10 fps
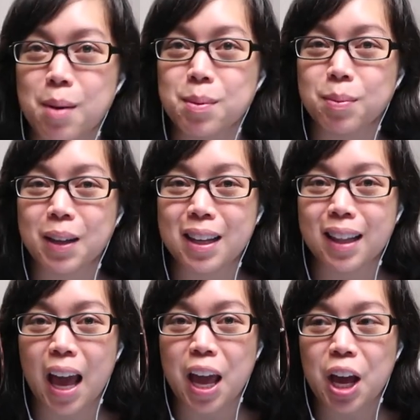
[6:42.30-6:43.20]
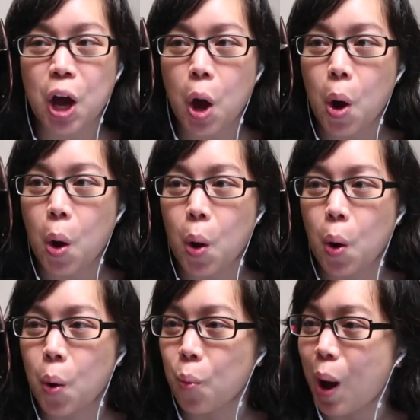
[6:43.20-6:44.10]
probably Oh, everybody like, does it in
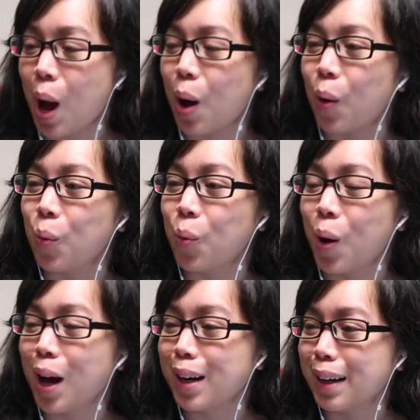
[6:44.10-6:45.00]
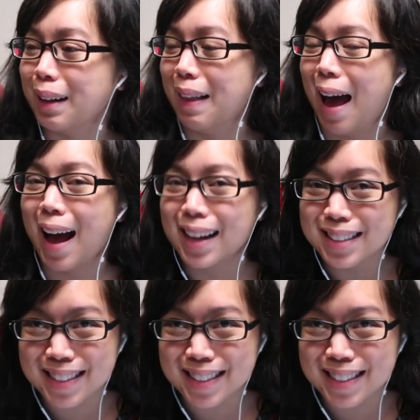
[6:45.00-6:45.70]
there. Wow, one glass.